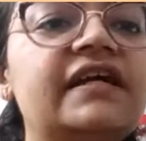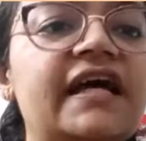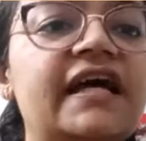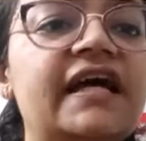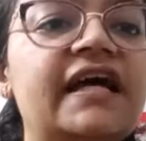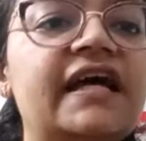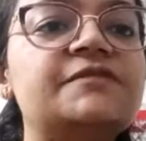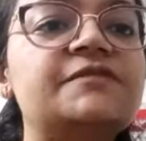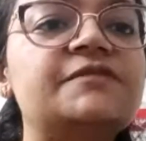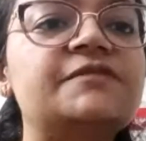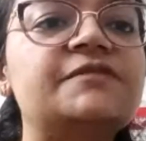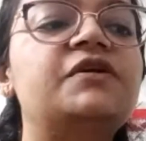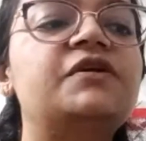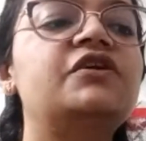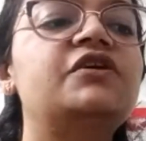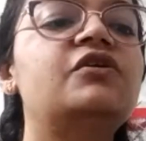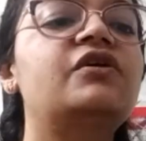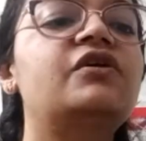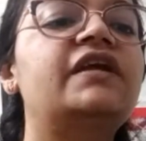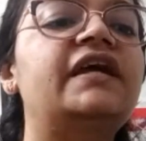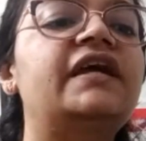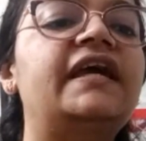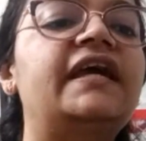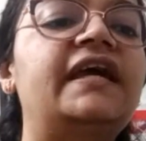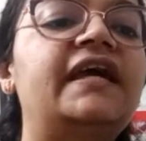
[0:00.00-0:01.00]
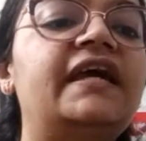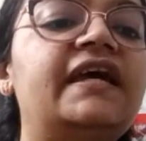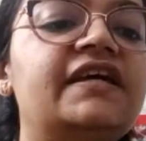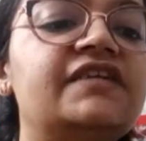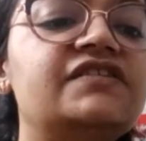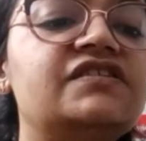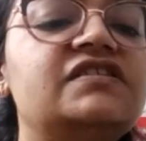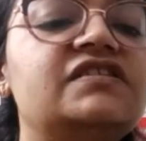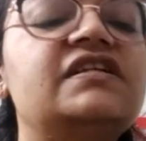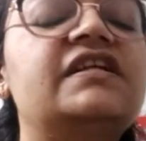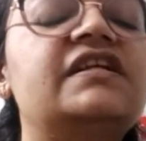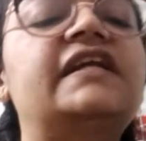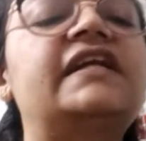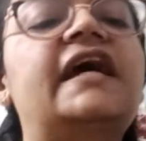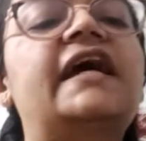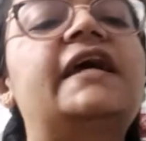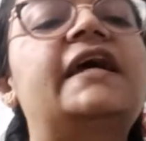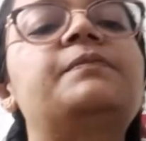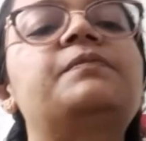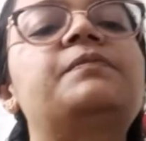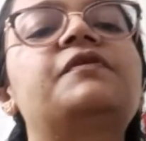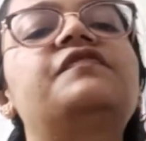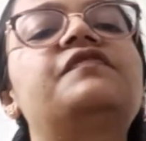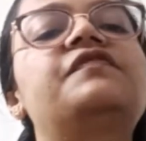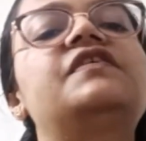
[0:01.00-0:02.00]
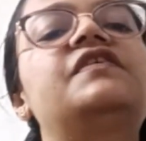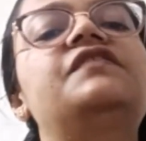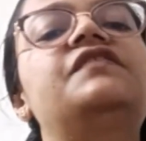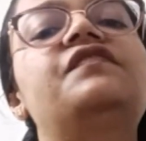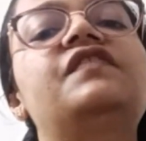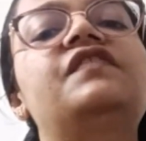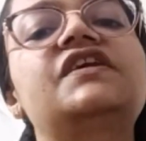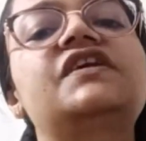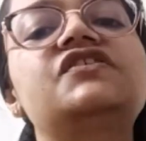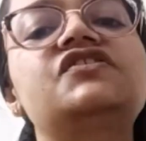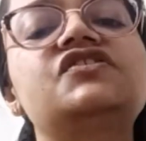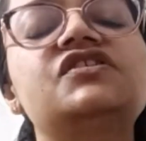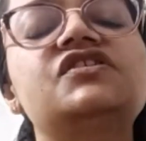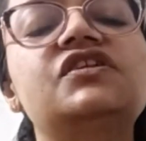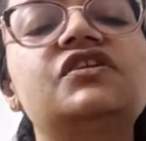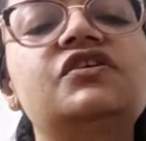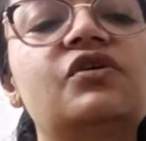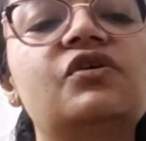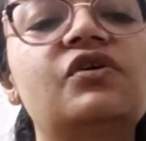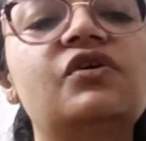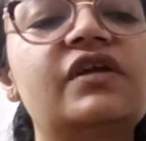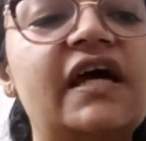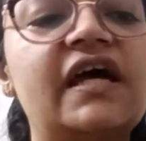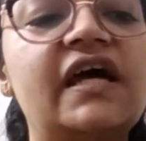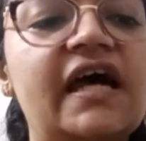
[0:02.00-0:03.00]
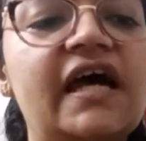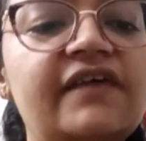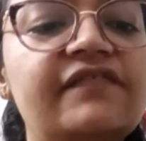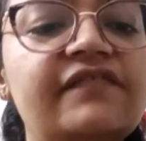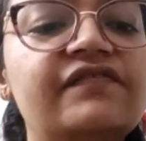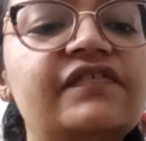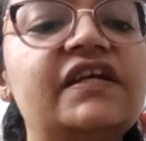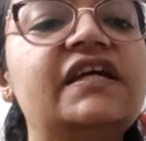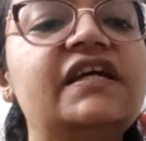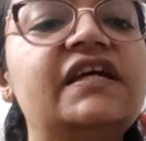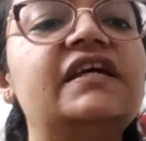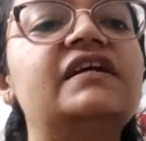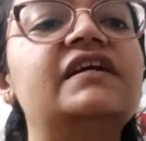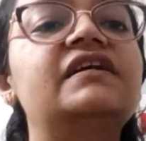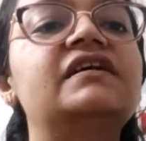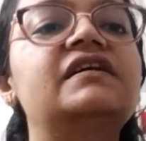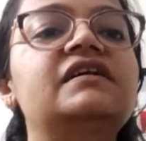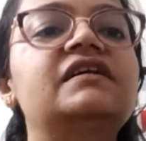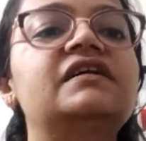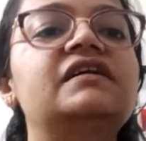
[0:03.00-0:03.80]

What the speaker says: as per your age, the type of infection you are having,